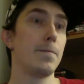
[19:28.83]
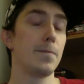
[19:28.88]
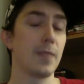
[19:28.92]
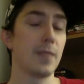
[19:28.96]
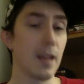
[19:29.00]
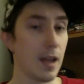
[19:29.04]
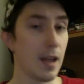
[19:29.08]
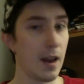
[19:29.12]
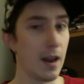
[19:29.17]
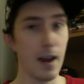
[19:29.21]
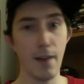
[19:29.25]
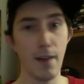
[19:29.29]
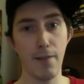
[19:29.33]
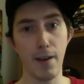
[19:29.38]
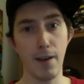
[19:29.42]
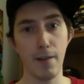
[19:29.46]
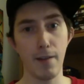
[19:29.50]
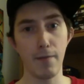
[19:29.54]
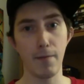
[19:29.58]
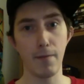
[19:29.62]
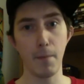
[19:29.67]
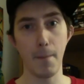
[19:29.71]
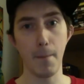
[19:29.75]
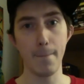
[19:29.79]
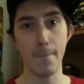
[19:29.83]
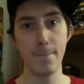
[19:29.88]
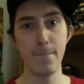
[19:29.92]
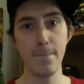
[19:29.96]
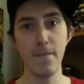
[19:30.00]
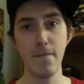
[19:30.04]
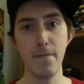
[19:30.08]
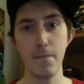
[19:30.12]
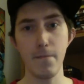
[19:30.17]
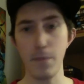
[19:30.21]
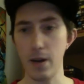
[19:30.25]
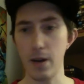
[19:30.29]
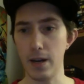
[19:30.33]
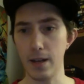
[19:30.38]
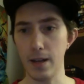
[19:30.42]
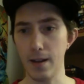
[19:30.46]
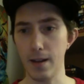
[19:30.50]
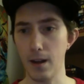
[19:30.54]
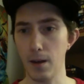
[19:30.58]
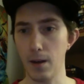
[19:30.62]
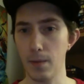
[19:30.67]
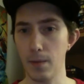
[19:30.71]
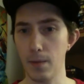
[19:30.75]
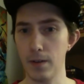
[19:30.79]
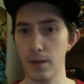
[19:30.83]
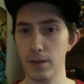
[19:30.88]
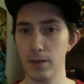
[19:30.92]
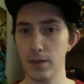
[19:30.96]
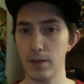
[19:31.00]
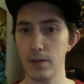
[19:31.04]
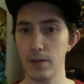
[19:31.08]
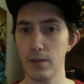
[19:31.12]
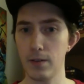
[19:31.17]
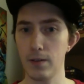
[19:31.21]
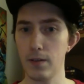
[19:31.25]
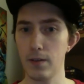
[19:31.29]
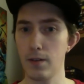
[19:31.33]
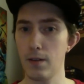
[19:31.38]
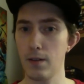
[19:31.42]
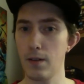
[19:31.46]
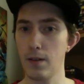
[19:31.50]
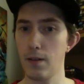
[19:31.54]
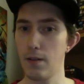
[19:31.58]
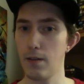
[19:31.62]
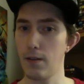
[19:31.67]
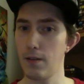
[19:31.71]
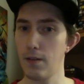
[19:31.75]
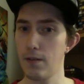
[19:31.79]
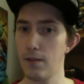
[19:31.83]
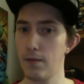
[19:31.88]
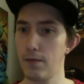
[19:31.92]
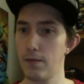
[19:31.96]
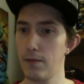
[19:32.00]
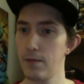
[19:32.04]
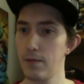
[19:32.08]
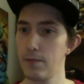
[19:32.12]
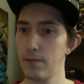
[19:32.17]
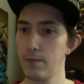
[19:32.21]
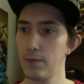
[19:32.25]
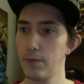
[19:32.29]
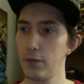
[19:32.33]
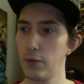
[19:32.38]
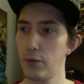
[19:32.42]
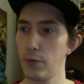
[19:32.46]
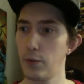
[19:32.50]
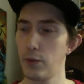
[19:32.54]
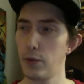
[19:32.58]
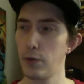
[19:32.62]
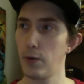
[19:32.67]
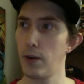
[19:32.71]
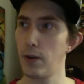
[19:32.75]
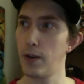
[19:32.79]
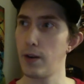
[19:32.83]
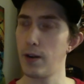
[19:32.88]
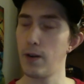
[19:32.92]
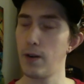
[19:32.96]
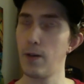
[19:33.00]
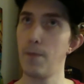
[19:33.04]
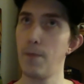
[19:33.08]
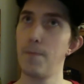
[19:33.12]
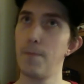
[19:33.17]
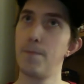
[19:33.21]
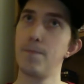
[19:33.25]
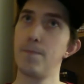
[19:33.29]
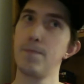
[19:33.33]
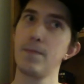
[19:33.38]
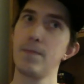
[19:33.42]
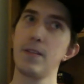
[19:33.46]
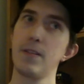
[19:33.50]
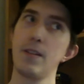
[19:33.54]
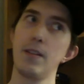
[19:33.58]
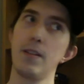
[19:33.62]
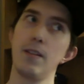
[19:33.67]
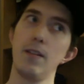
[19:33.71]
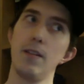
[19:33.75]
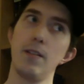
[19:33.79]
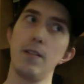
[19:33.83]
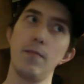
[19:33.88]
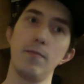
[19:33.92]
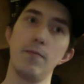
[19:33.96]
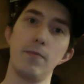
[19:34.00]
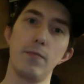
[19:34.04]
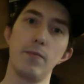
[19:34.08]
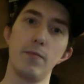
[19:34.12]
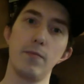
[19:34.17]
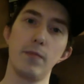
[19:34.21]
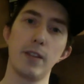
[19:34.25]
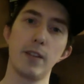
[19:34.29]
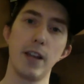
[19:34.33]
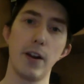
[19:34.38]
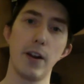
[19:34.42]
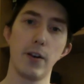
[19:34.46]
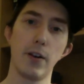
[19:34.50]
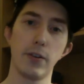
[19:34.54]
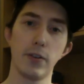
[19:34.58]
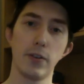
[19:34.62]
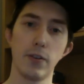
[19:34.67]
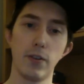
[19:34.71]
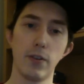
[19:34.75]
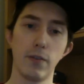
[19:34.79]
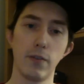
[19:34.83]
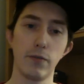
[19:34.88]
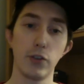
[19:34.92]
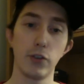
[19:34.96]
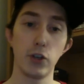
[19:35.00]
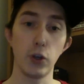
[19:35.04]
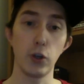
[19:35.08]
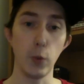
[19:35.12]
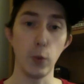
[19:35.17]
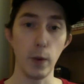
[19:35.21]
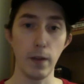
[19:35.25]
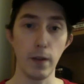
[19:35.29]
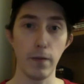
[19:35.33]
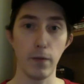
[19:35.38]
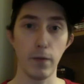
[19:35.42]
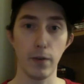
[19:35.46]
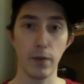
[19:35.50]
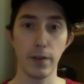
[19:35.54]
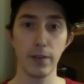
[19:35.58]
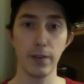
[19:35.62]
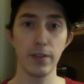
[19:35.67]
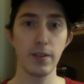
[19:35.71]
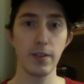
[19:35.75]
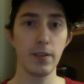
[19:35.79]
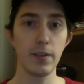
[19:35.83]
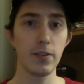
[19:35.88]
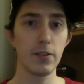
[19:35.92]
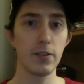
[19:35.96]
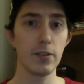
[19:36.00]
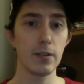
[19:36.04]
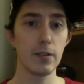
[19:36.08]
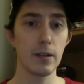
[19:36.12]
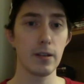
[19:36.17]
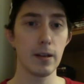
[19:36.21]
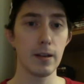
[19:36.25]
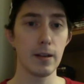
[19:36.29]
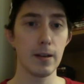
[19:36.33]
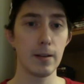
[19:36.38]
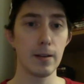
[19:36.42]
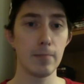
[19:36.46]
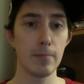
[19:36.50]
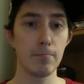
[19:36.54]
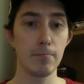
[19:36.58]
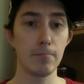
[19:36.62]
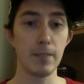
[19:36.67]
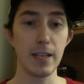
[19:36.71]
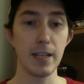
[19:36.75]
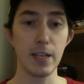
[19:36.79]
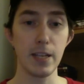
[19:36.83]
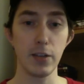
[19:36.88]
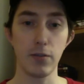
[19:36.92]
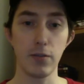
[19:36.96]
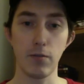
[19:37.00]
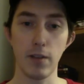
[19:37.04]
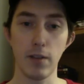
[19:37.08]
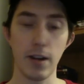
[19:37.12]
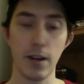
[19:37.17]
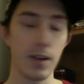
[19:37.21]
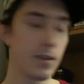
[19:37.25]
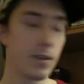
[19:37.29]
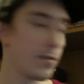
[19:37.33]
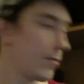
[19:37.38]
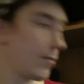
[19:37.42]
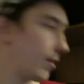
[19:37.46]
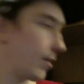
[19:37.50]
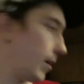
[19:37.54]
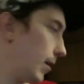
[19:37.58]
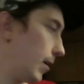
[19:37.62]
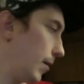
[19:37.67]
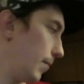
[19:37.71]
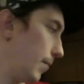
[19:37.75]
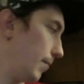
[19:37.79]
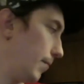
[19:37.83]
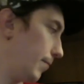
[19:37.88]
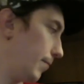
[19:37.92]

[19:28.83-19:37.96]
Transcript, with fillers: and I find many elements to uh, to enjoy. You know, character of Chewie, for instance, uh, he's great. Um,